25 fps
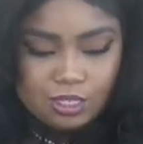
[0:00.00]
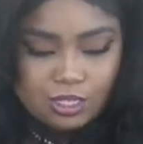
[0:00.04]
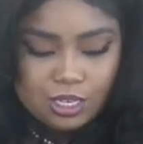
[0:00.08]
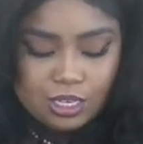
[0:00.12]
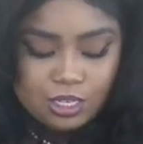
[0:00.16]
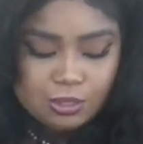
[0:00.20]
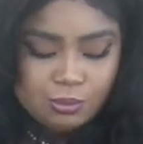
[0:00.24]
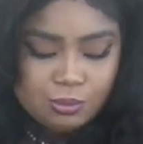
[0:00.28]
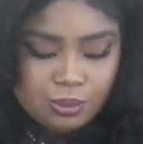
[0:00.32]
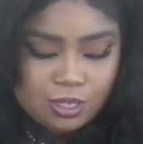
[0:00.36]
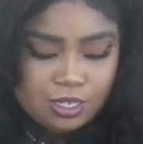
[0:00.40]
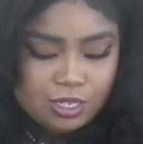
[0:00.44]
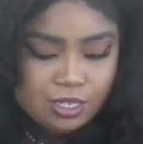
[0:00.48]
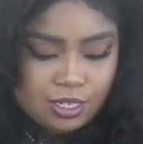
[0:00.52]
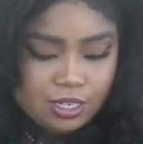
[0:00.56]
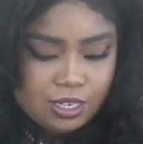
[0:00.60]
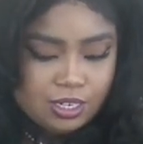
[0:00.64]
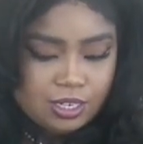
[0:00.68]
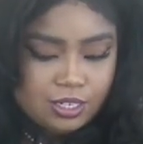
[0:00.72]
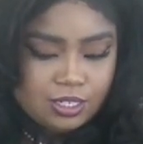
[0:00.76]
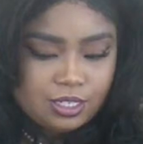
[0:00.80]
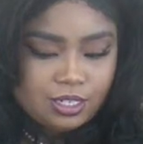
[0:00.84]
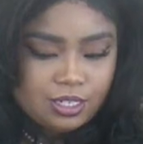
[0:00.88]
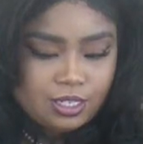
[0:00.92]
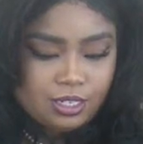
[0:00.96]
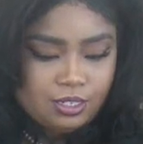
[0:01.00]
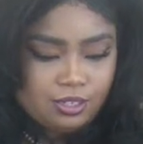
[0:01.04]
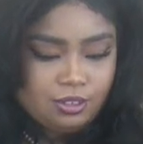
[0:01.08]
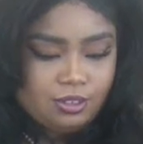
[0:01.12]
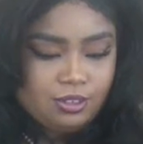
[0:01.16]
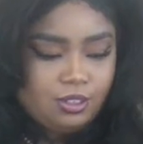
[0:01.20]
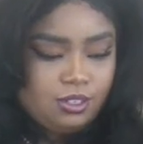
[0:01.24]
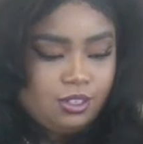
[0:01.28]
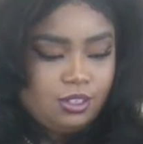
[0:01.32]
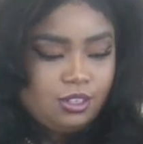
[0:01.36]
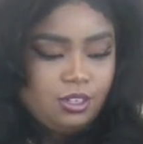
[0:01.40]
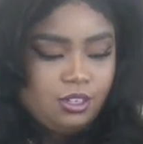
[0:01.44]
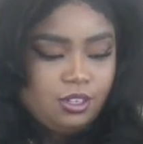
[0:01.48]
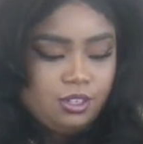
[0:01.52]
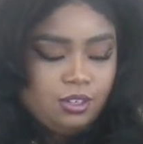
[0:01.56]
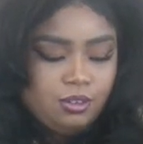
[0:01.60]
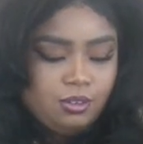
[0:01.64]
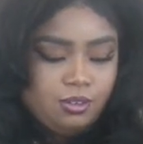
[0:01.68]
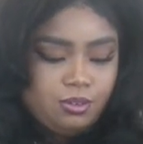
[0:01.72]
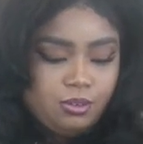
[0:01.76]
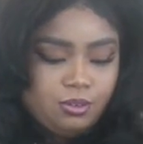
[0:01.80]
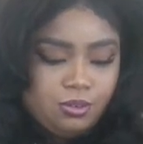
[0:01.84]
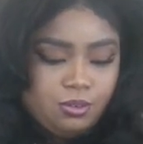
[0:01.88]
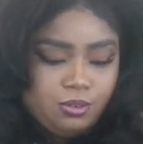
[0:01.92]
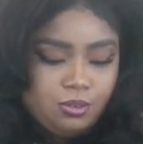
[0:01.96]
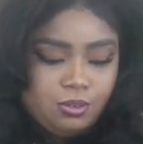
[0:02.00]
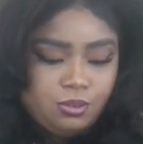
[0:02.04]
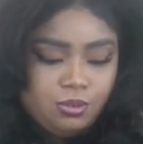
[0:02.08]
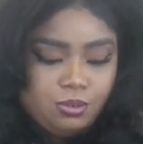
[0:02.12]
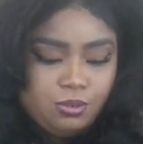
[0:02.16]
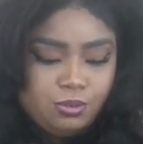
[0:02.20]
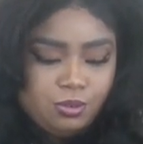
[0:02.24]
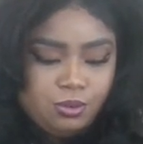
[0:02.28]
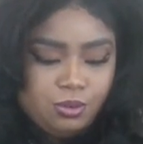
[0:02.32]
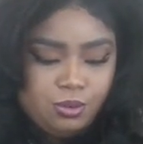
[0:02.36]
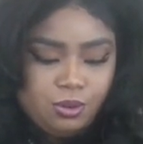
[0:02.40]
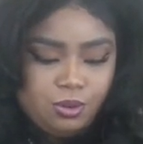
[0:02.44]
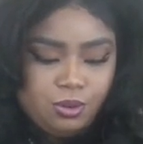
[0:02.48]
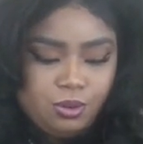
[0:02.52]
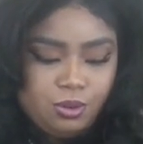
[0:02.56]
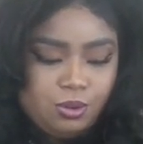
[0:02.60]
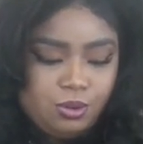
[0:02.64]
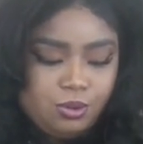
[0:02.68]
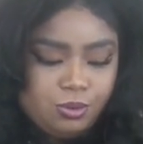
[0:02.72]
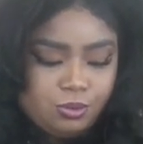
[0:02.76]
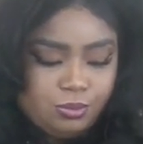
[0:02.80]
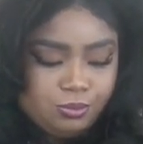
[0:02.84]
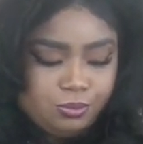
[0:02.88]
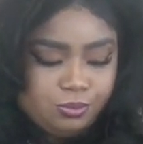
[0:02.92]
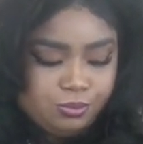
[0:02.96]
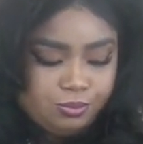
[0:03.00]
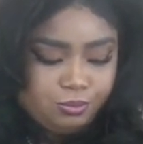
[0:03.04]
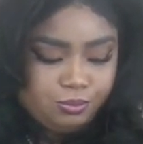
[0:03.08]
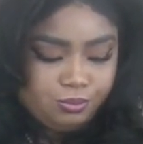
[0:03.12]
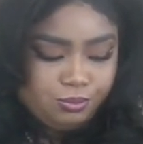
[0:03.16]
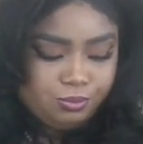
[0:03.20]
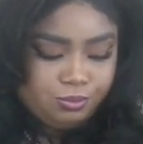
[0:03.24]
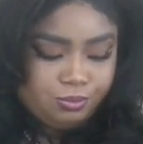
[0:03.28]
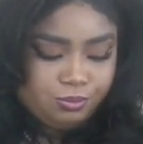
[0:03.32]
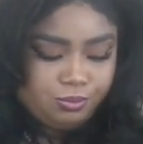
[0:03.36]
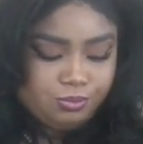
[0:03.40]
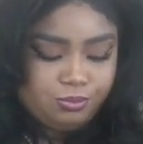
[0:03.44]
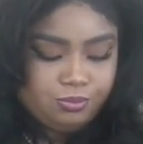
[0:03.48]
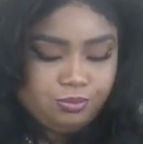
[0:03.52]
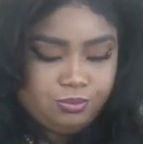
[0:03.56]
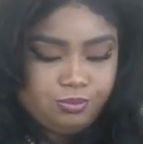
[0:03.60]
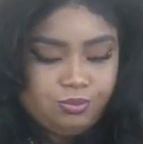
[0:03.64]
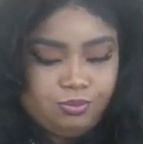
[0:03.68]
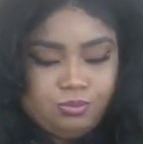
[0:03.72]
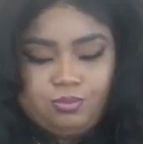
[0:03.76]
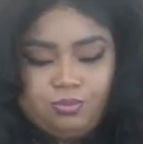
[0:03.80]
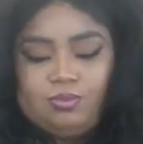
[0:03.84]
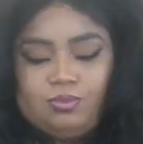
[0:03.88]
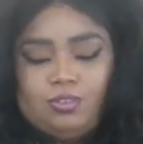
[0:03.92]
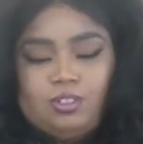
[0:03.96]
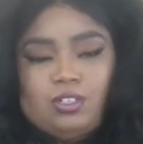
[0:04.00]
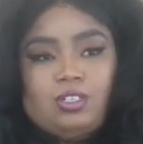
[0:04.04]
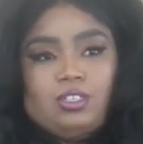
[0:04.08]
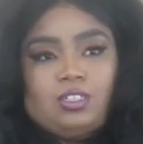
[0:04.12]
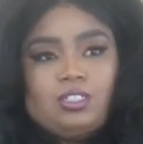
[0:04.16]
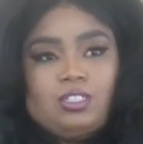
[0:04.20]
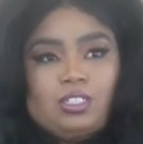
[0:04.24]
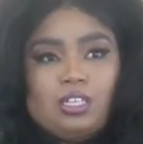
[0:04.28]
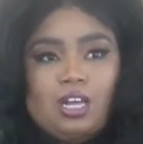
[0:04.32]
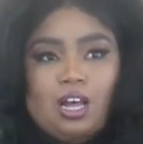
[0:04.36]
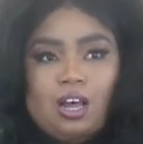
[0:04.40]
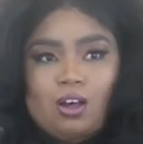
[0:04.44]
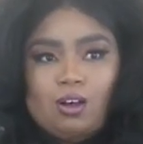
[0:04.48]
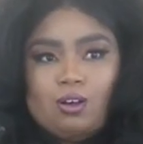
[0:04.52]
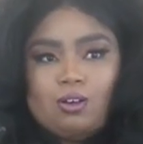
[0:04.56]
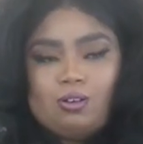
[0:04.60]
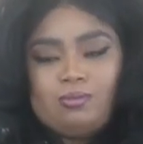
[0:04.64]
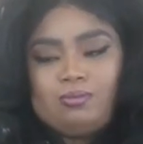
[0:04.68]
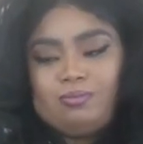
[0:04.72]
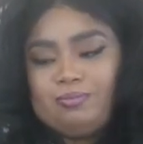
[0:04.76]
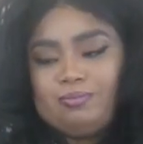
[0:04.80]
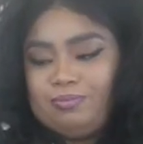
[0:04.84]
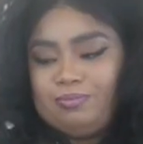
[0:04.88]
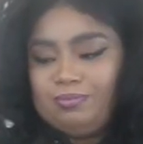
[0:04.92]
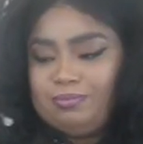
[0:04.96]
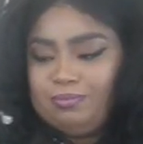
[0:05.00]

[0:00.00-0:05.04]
that's what it is, honey. Ooh, ooh. So,